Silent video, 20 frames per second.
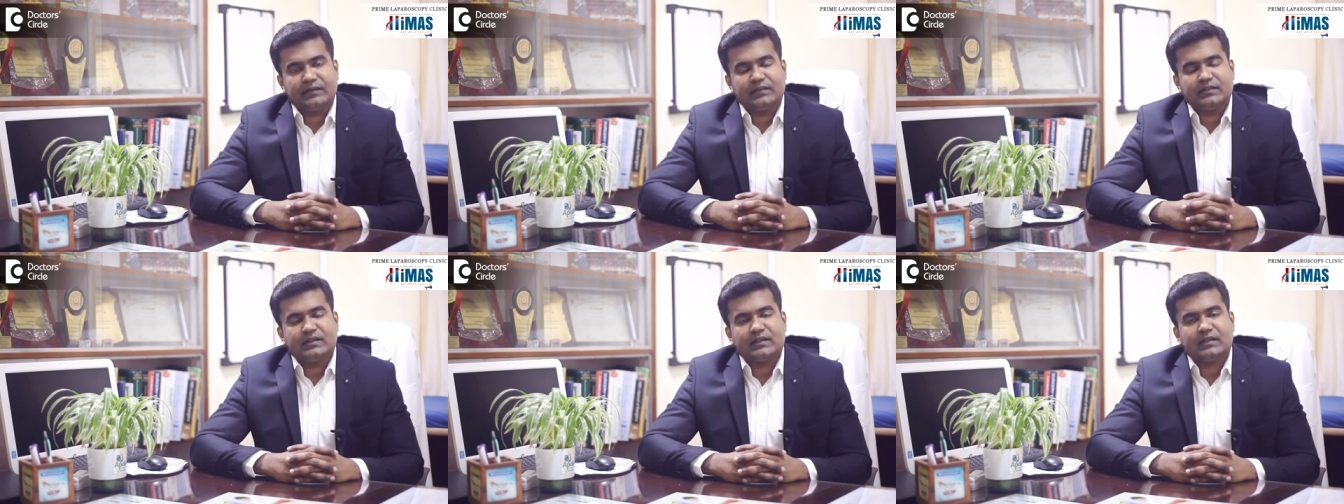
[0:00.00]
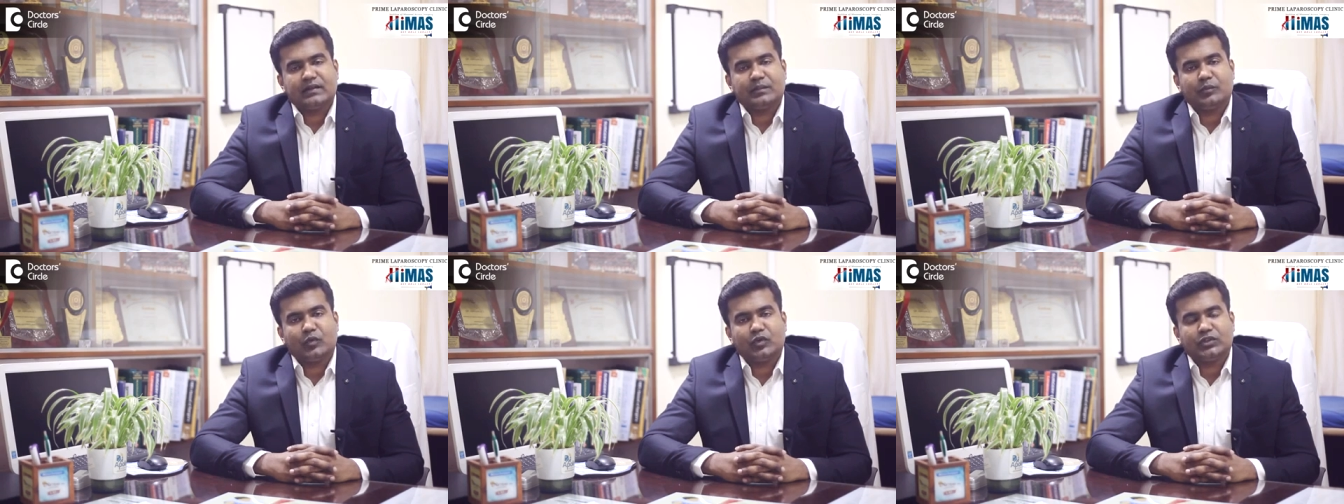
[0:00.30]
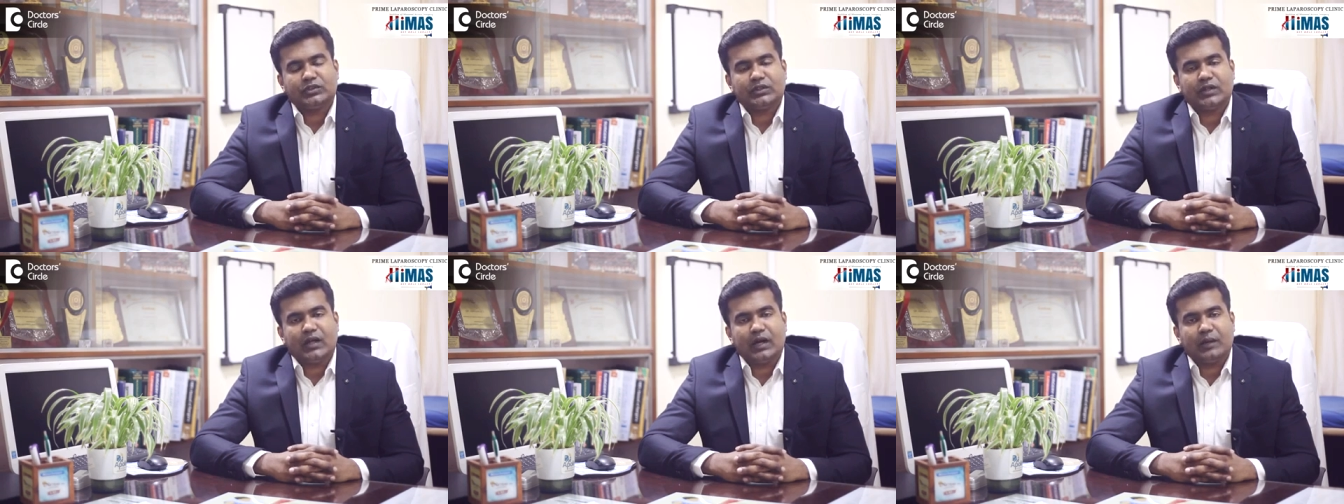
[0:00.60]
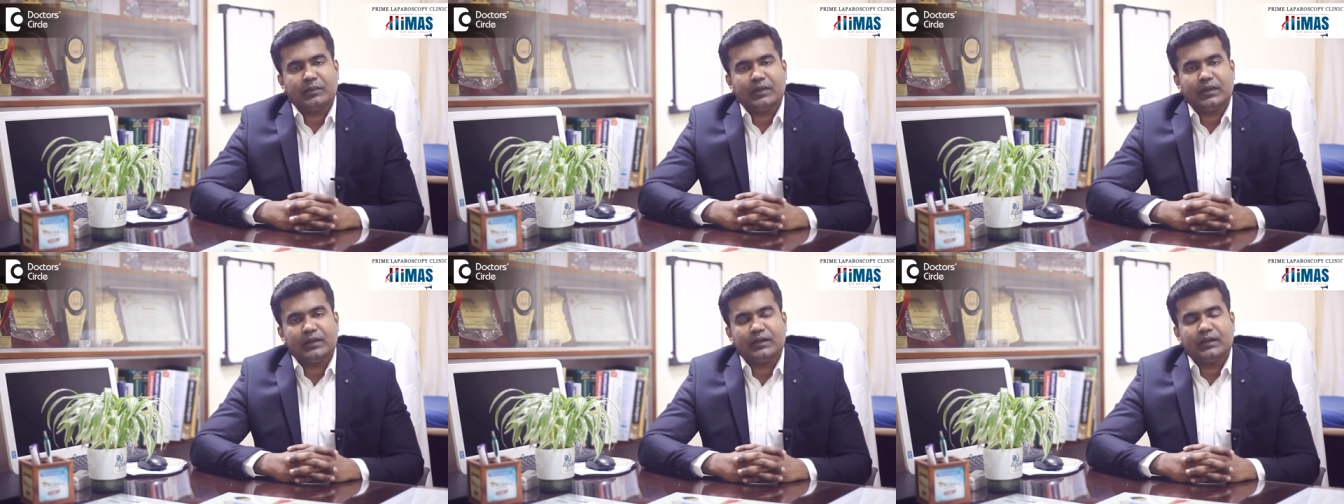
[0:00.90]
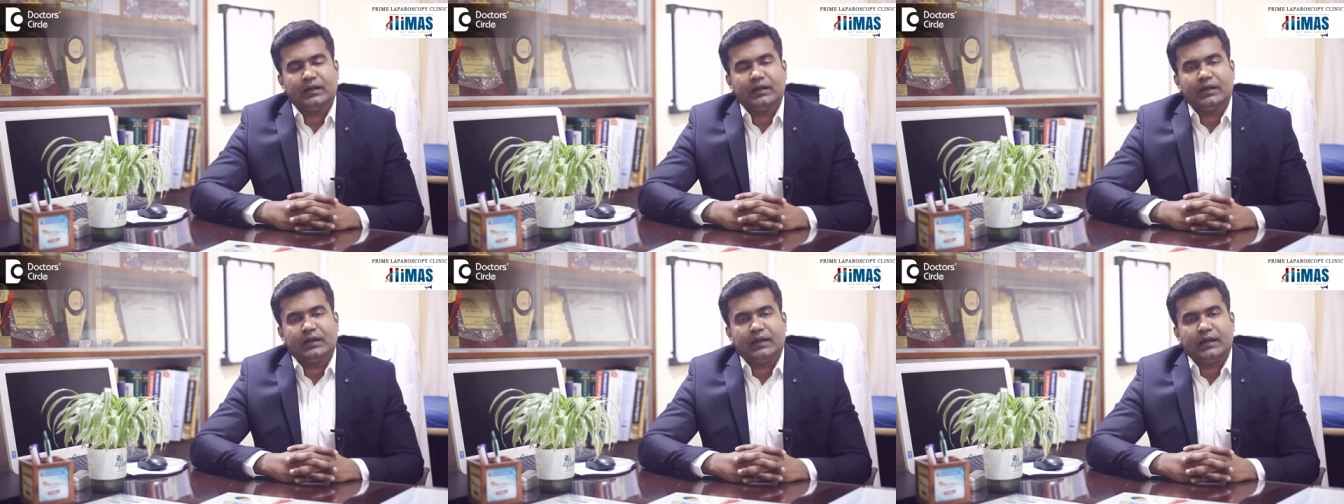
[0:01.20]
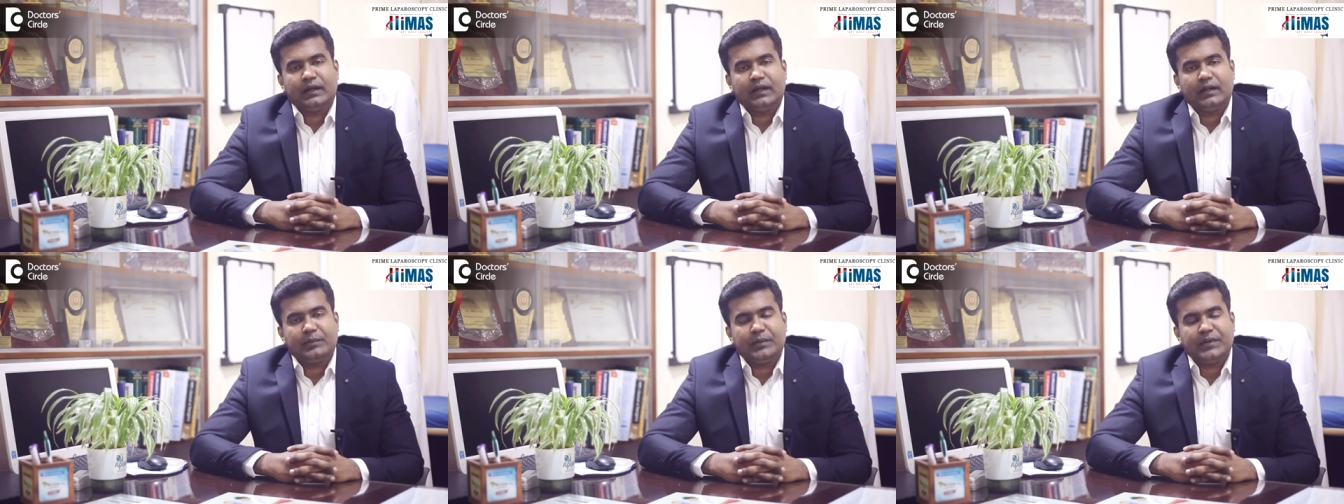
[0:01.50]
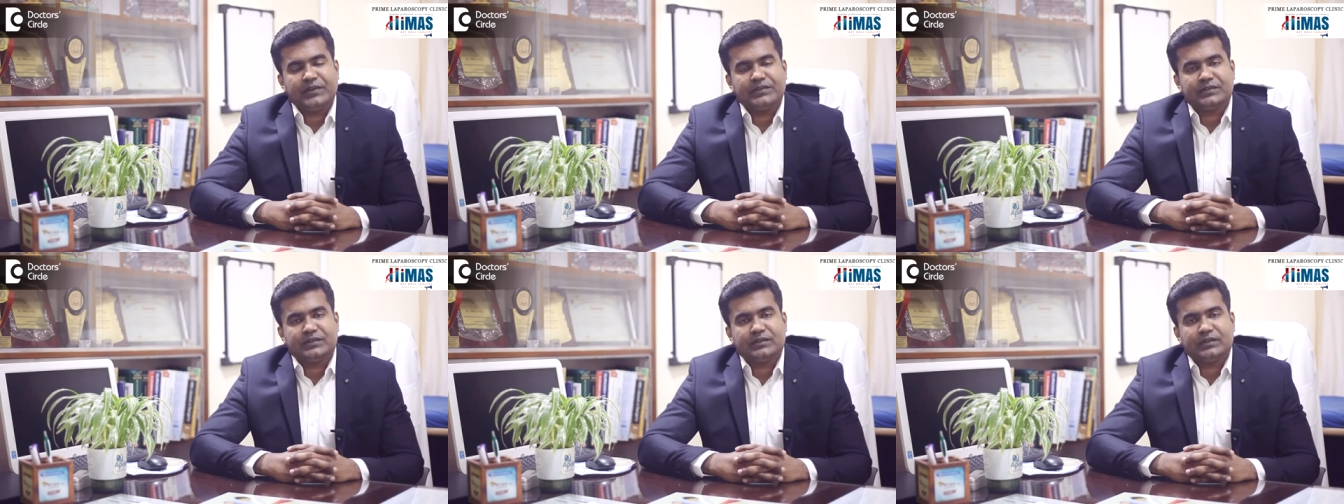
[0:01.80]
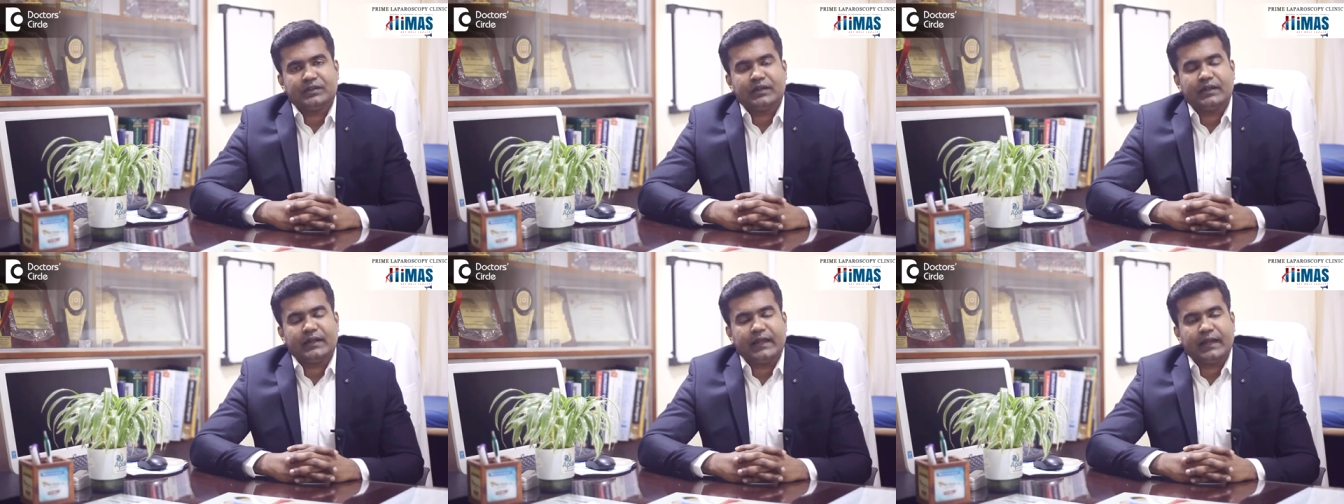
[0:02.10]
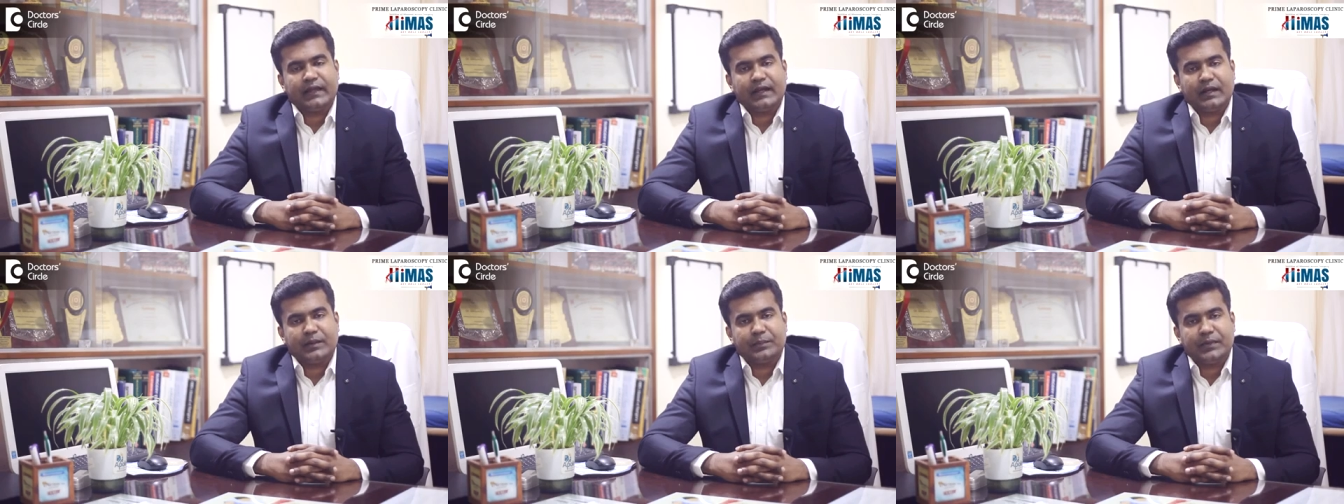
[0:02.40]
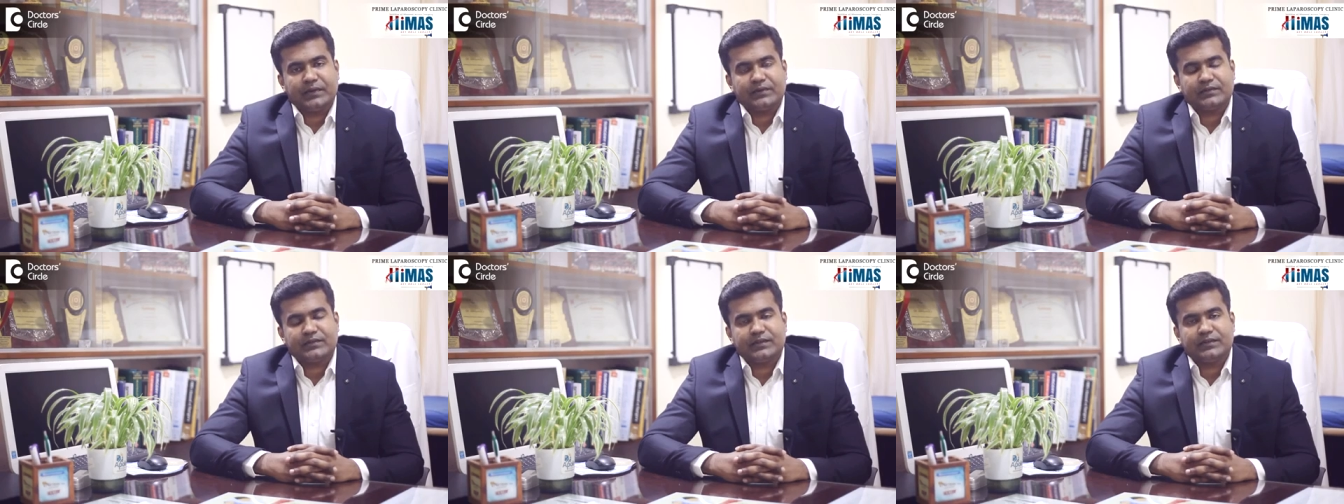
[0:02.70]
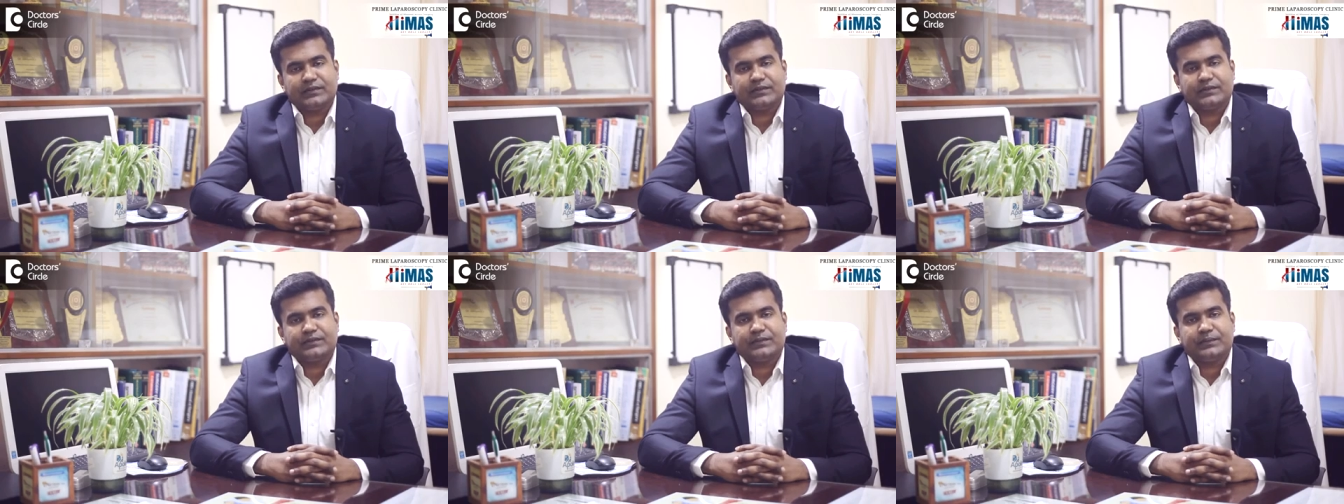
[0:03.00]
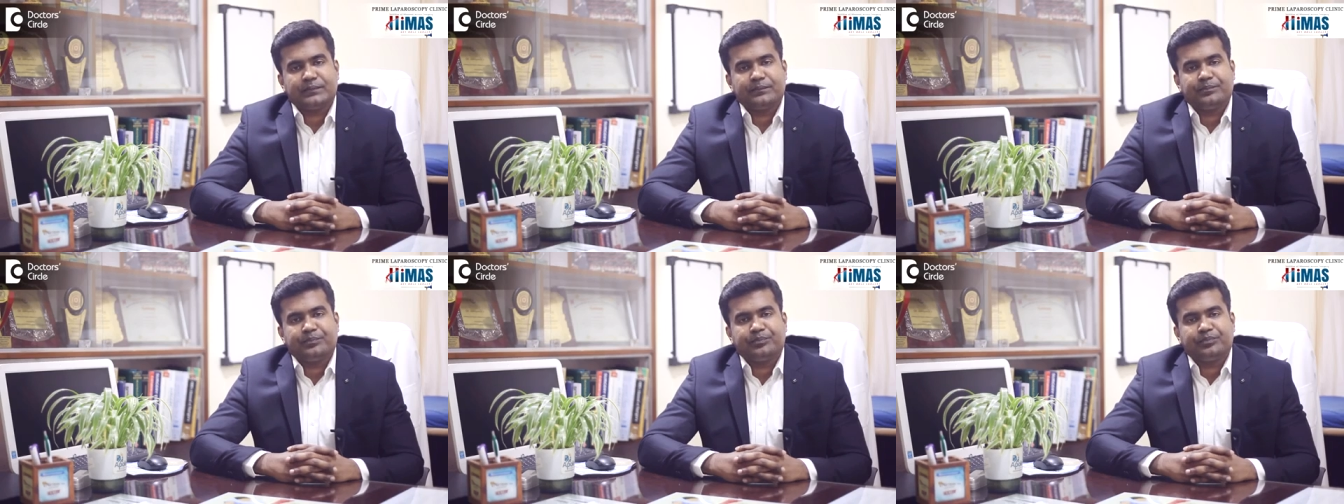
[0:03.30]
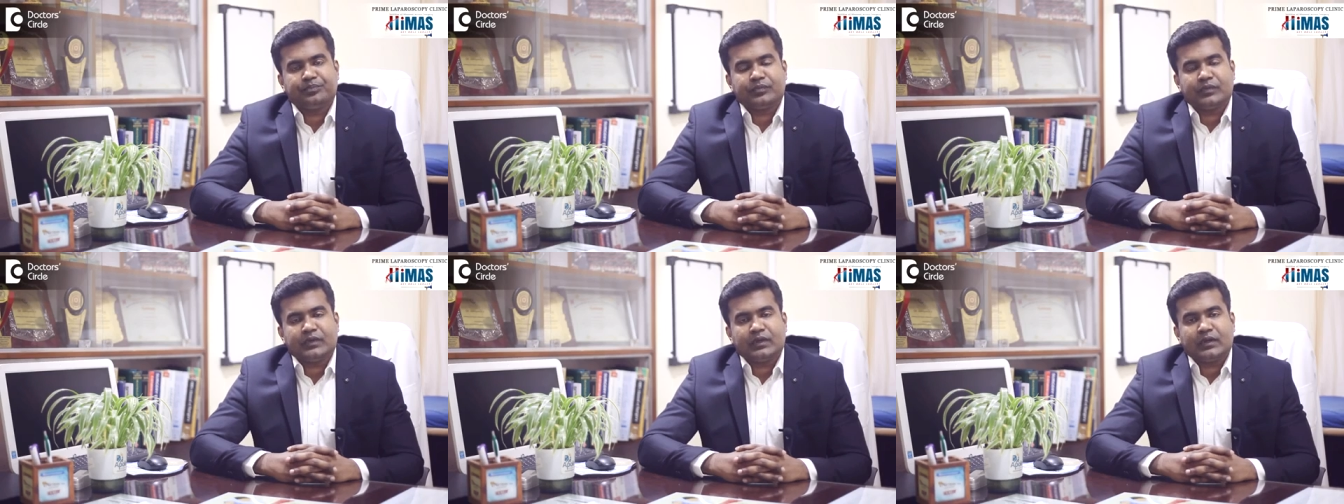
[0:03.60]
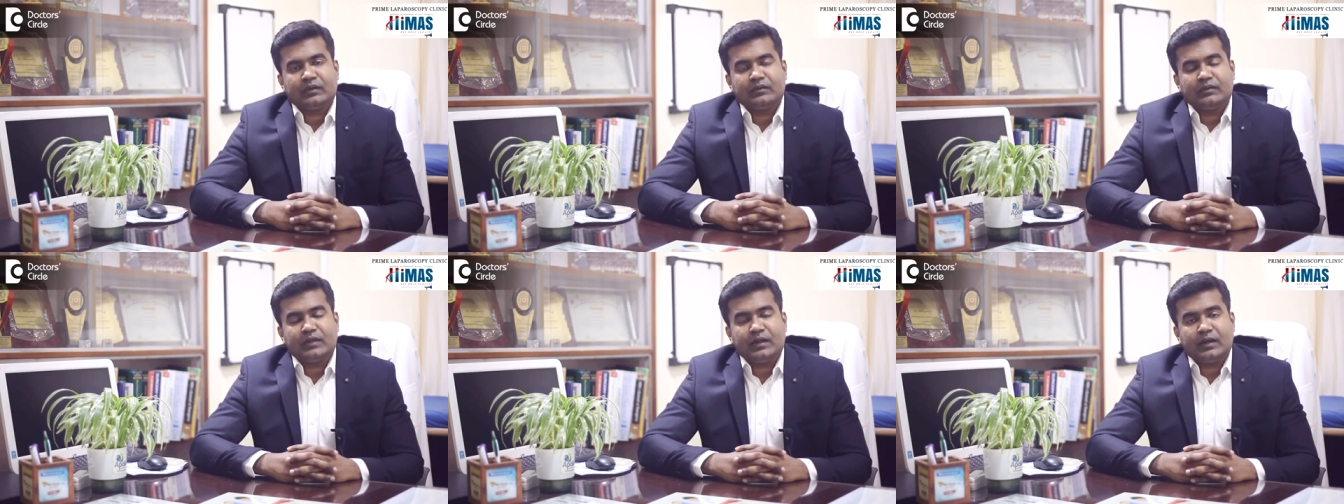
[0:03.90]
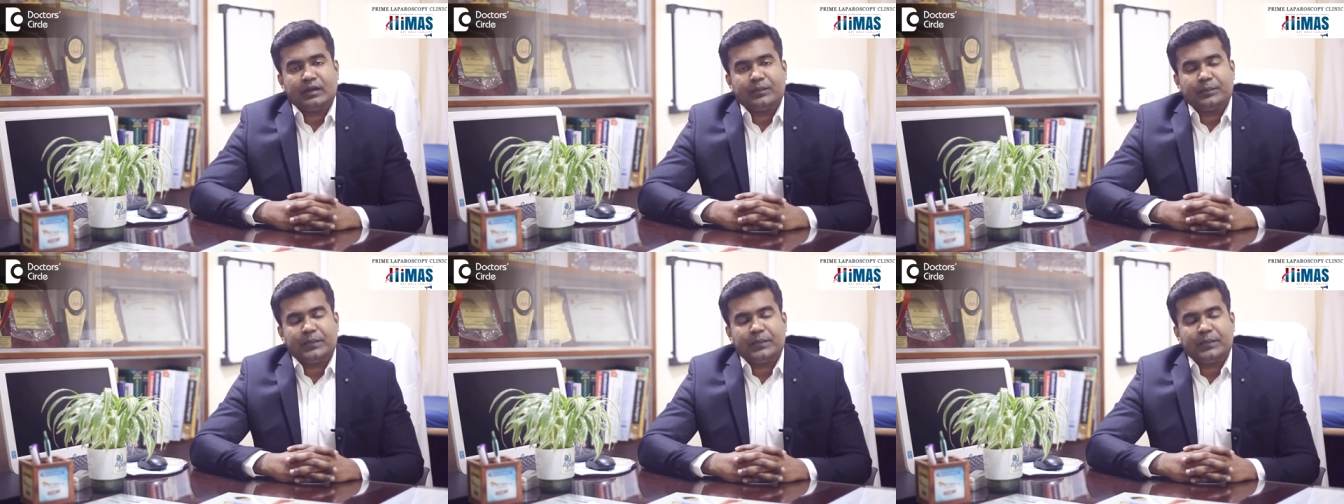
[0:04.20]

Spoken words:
These are the most common ailments in younger patients. If the